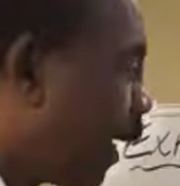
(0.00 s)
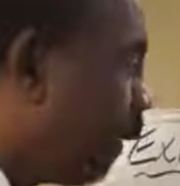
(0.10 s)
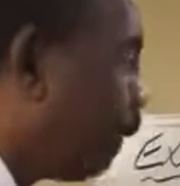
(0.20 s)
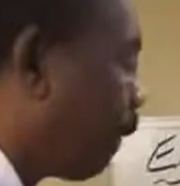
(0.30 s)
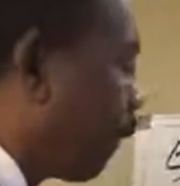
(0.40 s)

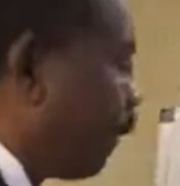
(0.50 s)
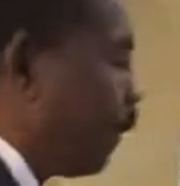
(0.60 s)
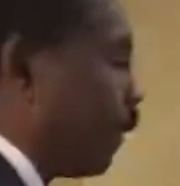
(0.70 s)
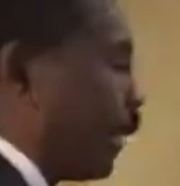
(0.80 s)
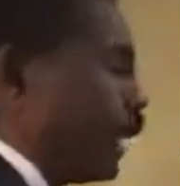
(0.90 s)
if
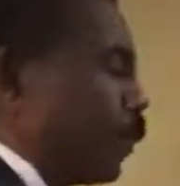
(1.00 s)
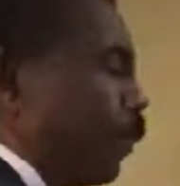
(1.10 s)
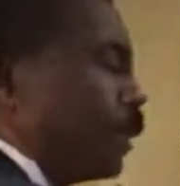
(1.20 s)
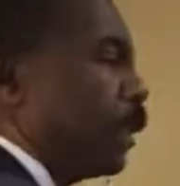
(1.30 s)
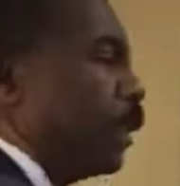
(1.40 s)
this
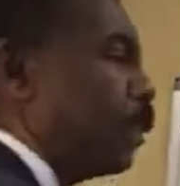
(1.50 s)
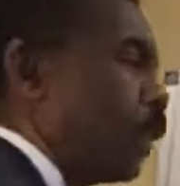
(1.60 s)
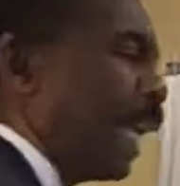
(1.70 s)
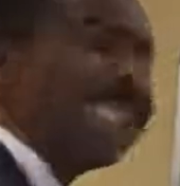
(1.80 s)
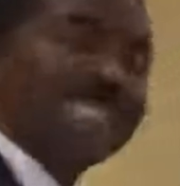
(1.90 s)
was
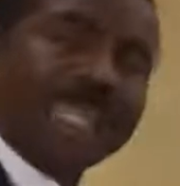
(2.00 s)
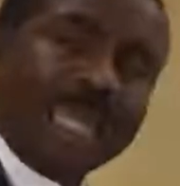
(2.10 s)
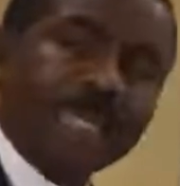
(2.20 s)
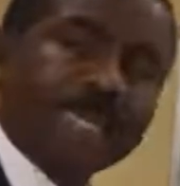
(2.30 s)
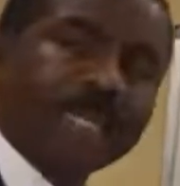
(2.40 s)

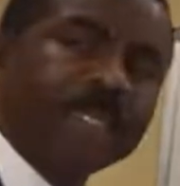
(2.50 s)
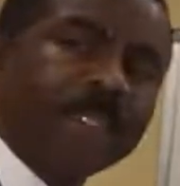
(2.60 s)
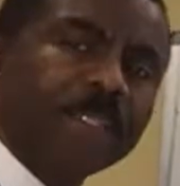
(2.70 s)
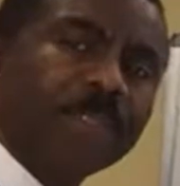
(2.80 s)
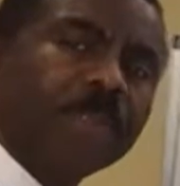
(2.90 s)
extended
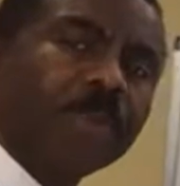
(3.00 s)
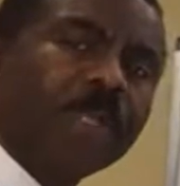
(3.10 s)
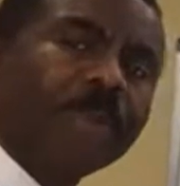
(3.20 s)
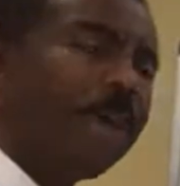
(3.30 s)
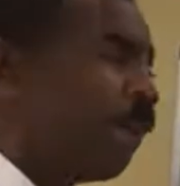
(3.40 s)
to
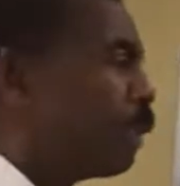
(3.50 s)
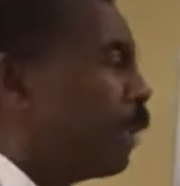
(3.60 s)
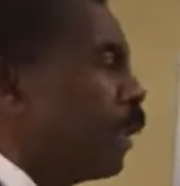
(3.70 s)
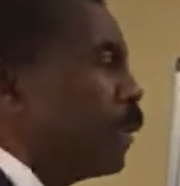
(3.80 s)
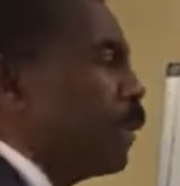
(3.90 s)
involve
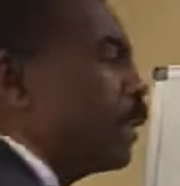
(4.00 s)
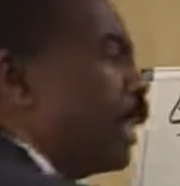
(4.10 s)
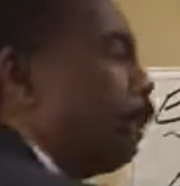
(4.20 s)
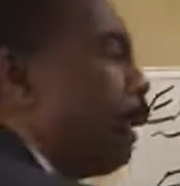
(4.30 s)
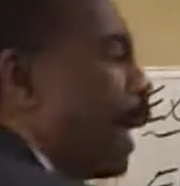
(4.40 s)
not
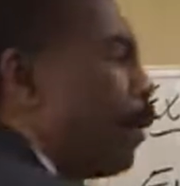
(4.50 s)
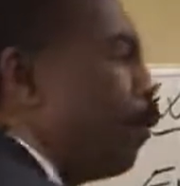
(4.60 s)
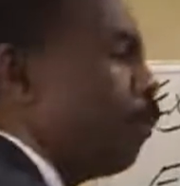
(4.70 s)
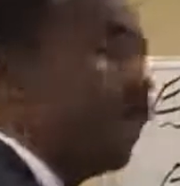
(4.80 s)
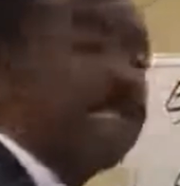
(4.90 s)
just
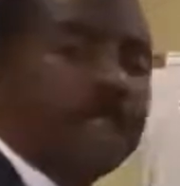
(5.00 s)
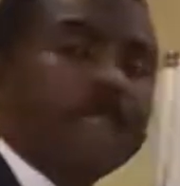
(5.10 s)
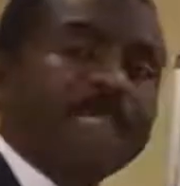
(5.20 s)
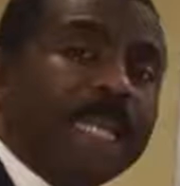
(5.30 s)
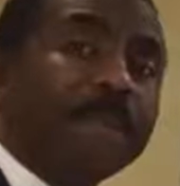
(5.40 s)
binomials,
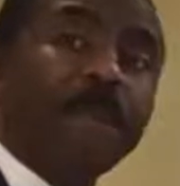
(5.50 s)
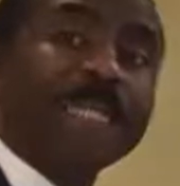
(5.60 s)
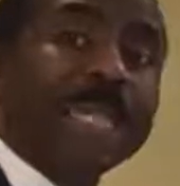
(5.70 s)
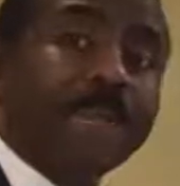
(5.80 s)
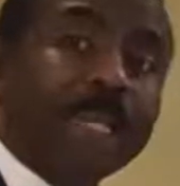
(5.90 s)
but say, for
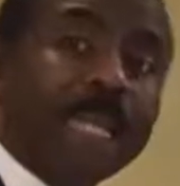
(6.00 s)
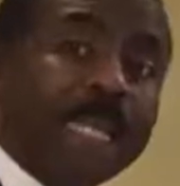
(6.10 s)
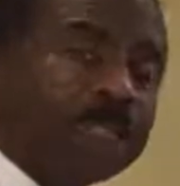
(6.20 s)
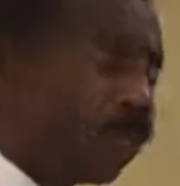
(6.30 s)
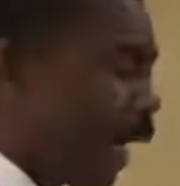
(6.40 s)
example,
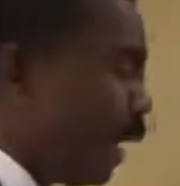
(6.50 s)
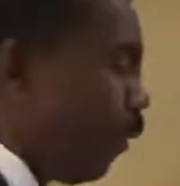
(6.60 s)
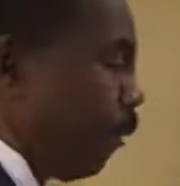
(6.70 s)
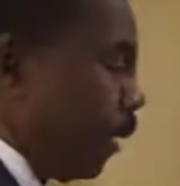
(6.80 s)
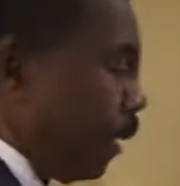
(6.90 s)
a
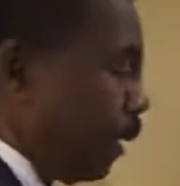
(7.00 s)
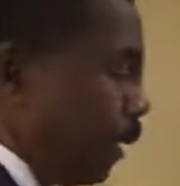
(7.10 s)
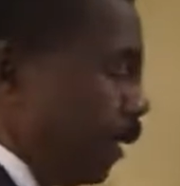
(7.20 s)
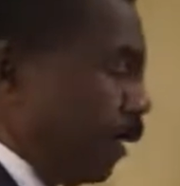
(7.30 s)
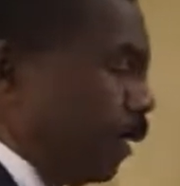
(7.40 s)

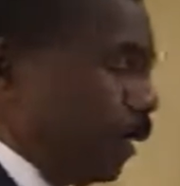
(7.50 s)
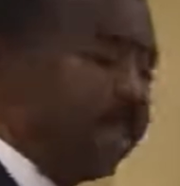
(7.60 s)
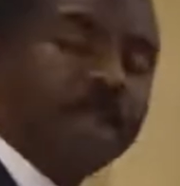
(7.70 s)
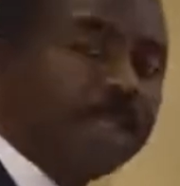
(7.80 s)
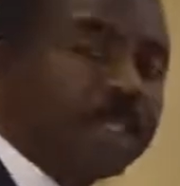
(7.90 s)
trinomial,
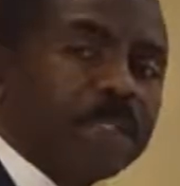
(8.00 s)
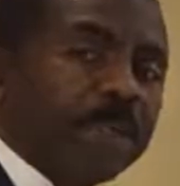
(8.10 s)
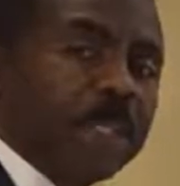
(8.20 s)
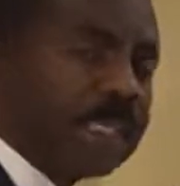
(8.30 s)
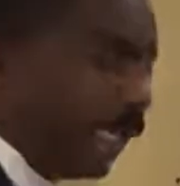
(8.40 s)
you just
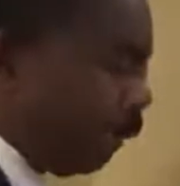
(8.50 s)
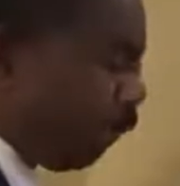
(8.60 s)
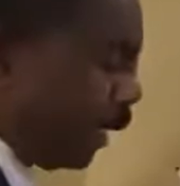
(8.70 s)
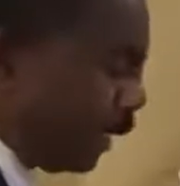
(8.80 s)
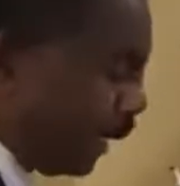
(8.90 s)
do the same
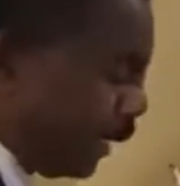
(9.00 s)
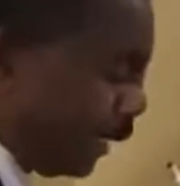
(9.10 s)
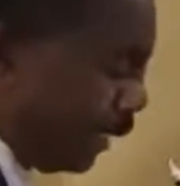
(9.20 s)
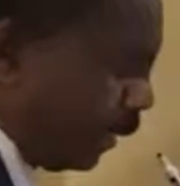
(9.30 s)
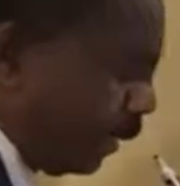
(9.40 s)

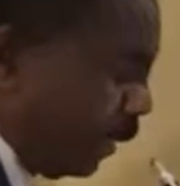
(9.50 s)
process.